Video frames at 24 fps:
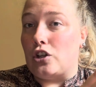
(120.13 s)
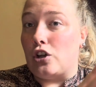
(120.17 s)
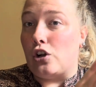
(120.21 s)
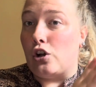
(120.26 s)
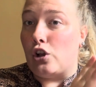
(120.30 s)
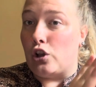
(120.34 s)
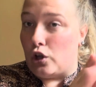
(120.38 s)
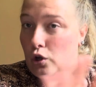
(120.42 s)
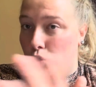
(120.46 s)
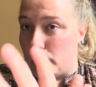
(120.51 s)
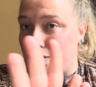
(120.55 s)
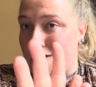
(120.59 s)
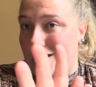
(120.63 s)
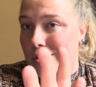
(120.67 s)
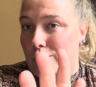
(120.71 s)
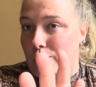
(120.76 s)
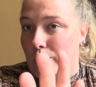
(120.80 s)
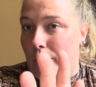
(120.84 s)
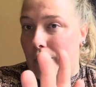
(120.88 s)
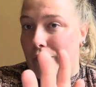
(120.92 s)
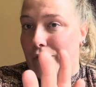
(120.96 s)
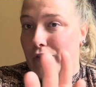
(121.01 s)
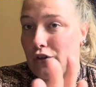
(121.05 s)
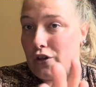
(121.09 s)
closes,
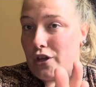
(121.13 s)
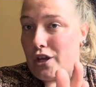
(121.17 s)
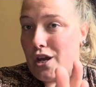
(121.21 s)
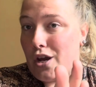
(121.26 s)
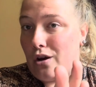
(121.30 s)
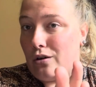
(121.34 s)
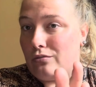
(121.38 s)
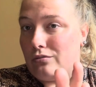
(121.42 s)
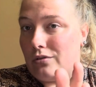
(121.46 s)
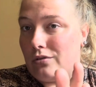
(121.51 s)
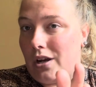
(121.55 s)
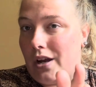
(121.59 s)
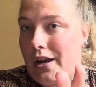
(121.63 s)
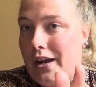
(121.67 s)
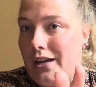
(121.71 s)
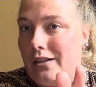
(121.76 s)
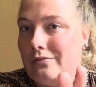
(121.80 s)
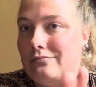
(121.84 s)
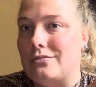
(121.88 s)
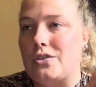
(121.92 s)
or for the year, right?